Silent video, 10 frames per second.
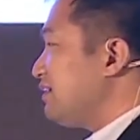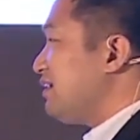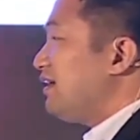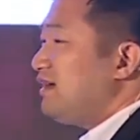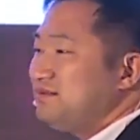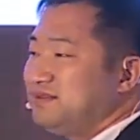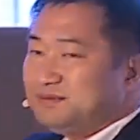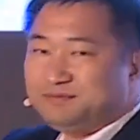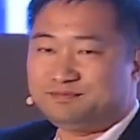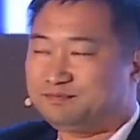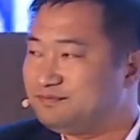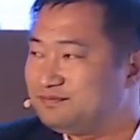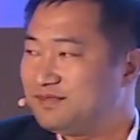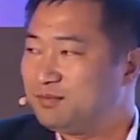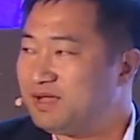Can I have a
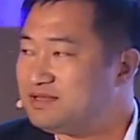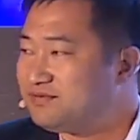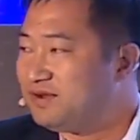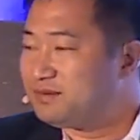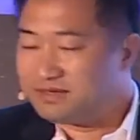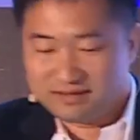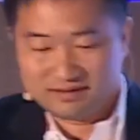page flipper?